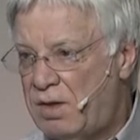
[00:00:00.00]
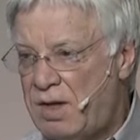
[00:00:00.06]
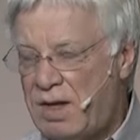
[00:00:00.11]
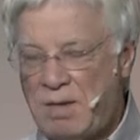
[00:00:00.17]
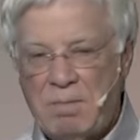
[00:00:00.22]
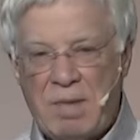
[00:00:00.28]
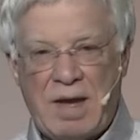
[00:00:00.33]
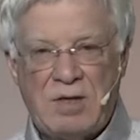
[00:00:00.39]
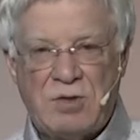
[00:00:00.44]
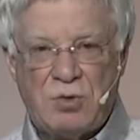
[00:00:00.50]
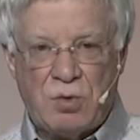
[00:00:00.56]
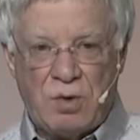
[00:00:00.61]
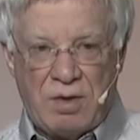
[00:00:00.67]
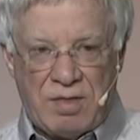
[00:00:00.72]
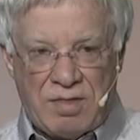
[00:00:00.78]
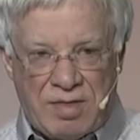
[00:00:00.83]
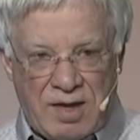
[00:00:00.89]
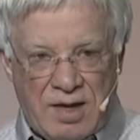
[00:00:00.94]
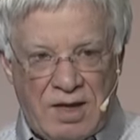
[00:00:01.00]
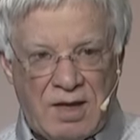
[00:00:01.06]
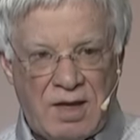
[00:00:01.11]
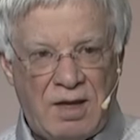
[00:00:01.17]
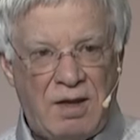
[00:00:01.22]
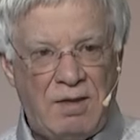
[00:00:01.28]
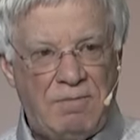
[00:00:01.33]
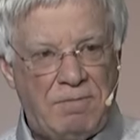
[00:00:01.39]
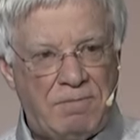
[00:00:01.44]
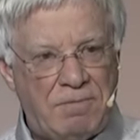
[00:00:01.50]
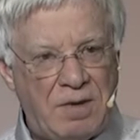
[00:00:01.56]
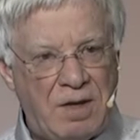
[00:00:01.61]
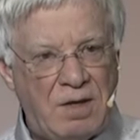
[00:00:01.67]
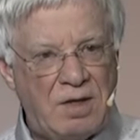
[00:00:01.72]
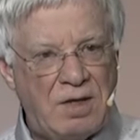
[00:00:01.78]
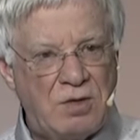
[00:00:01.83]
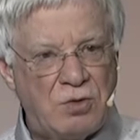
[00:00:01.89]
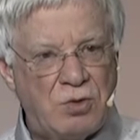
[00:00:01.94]
He made you a thinking,
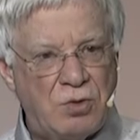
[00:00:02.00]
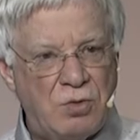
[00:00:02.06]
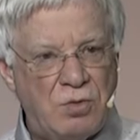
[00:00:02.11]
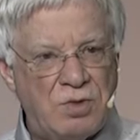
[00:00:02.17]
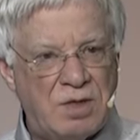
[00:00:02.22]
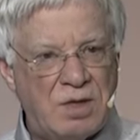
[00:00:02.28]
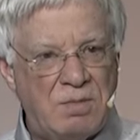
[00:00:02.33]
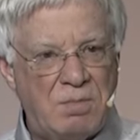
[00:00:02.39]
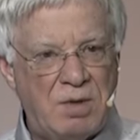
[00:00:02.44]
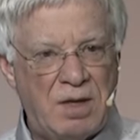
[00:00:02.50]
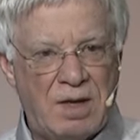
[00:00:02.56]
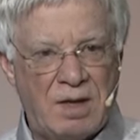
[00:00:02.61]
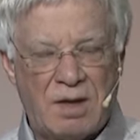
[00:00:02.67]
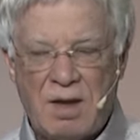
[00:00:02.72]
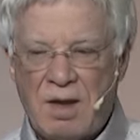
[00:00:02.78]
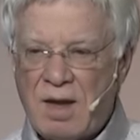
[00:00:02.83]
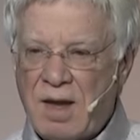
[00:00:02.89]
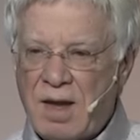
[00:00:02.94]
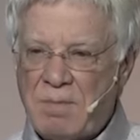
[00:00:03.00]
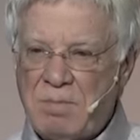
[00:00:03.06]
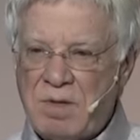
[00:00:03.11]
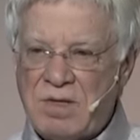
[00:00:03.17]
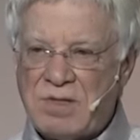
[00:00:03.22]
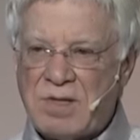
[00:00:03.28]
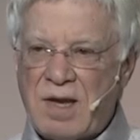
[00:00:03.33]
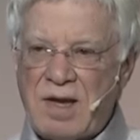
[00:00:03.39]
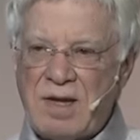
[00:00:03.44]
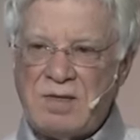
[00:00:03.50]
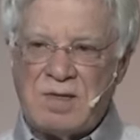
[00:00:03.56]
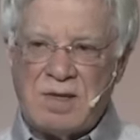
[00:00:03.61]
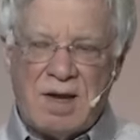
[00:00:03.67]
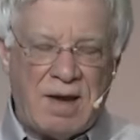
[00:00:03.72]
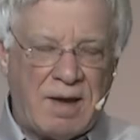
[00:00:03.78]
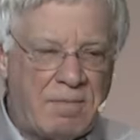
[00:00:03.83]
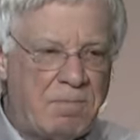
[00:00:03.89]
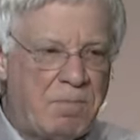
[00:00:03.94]
feeling, choosing being. And besides
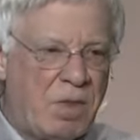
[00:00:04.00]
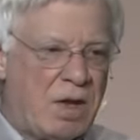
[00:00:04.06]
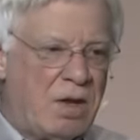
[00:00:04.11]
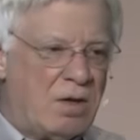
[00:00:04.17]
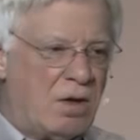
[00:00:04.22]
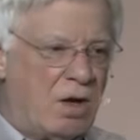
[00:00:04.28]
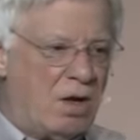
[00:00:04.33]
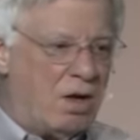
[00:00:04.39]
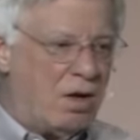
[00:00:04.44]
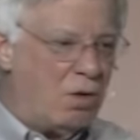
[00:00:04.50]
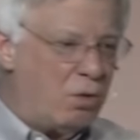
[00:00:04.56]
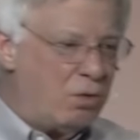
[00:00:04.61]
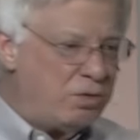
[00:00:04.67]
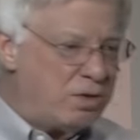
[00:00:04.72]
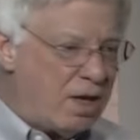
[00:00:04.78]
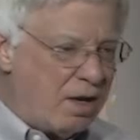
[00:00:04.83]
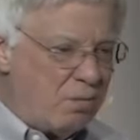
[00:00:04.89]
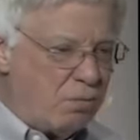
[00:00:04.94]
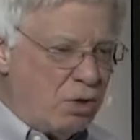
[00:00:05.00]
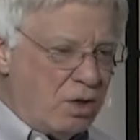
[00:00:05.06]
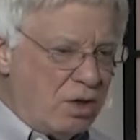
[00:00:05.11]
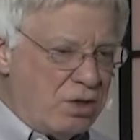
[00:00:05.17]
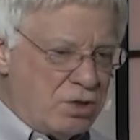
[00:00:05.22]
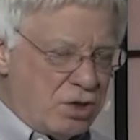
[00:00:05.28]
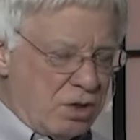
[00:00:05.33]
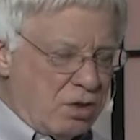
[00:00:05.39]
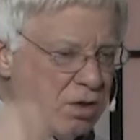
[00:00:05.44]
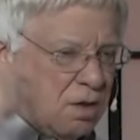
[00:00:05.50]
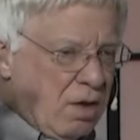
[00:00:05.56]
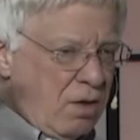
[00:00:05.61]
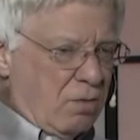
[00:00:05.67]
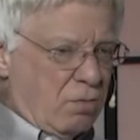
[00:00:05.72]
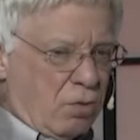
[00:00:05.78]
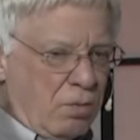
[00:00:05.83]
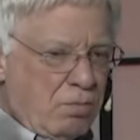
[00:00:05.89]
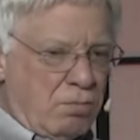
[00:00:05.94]
that, uh, old time religion,
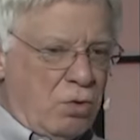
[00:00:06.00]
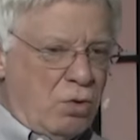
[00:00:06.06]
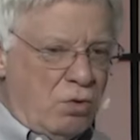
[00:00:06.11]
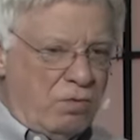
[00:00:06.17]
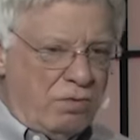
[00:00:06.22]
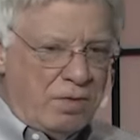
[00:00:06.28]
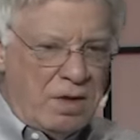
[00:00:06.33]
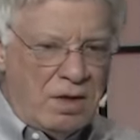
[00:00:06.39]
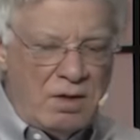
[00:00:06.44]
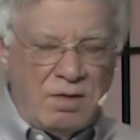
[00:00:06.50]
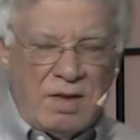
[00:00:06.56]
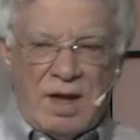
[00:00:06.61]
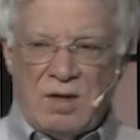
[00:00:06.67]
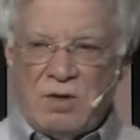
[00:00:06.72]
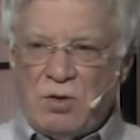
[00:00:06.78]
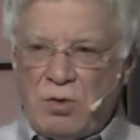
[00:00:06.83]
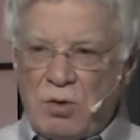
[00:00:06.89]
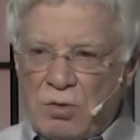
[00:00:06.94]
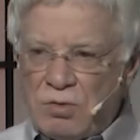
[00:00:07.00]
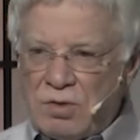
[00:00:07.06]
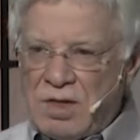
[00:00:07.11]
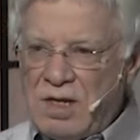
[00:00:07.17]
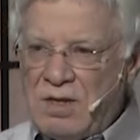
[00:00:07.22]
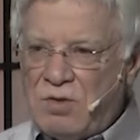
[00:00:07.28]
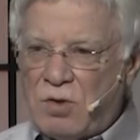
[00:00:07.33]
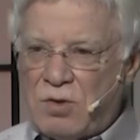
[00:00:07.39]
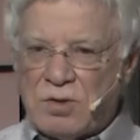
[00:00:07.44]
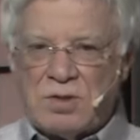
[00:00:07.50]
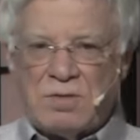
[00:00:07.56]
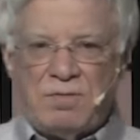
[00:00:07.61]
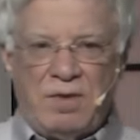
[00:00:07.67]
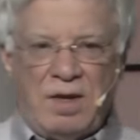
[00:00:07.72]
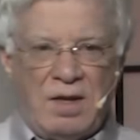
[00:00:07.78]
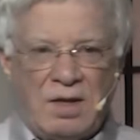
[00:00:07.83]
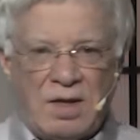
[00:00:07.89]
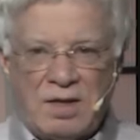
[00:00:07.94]
removing that you don't need those
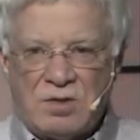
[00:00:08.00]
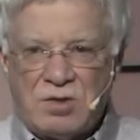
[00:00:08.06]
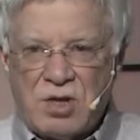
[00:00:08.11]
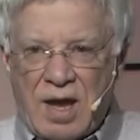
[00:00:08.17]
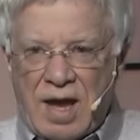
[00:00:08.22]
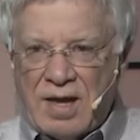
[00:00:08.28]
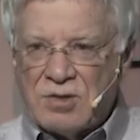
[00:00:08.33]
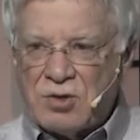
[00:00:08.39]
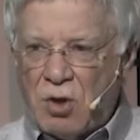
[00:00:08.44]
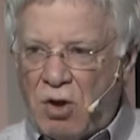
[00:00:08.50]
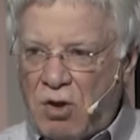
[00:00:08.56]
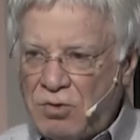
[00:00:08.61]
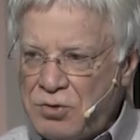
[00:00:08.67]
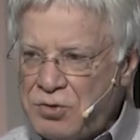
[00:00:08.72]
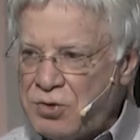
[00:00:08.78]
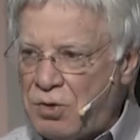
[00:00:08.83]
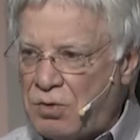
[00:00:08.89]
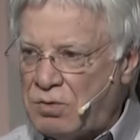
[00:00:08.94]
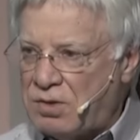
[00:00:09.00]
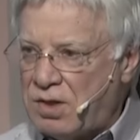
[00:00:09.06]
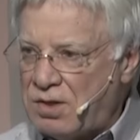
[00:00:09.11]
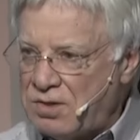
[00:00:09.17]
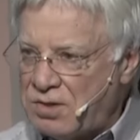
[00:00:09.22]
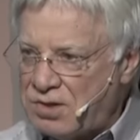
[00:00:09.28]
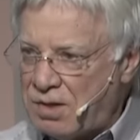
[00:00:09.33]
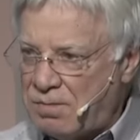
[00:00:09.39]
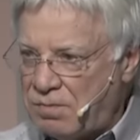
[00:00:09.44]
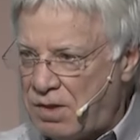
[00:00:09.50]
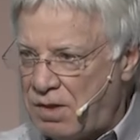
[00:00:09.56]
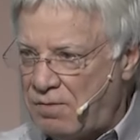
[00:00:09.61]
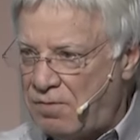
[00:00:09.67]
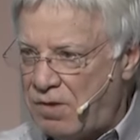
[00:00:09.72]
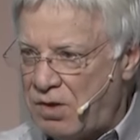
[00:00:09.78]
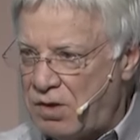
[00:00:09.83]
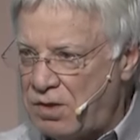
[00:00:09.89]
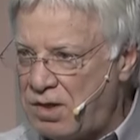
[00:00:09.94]
feelings has also done
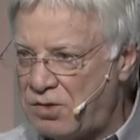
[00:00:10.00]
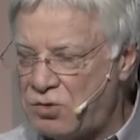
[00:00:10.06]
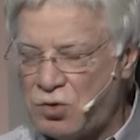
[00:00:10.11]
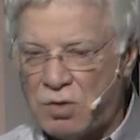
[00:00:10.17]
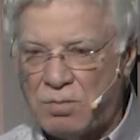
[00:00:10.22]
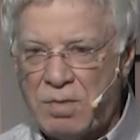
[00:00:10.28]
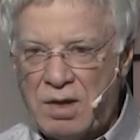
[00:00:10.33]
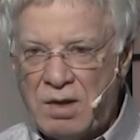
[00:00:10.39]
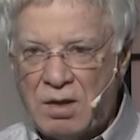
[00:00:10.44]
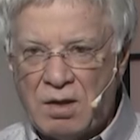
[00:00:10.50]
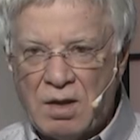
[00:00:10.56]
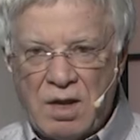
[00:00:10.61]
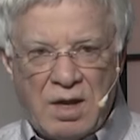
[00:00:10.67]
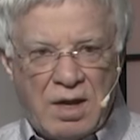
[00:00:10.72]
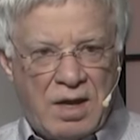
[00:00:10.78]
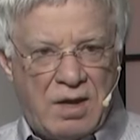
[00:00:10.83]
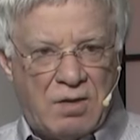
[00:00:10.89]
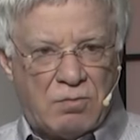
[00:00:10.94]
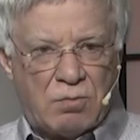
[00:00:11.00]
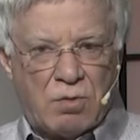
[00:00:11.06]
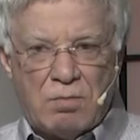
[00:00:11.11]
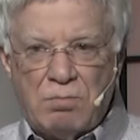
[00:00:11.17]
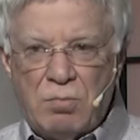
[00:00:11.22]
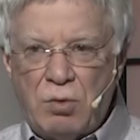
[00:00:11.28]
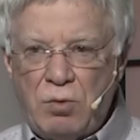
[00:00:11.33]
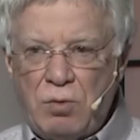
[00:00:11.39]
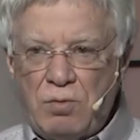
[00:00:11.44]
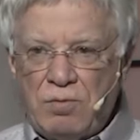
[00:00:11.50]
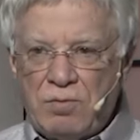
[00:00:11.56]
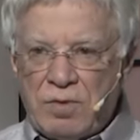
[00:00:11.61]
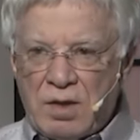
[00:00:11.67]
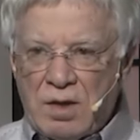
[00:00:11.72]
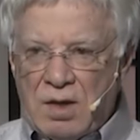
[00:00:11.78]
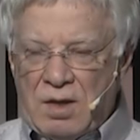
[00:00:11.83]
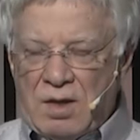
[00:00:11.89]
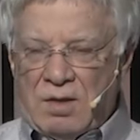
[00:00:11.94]
something very detrimental. It removed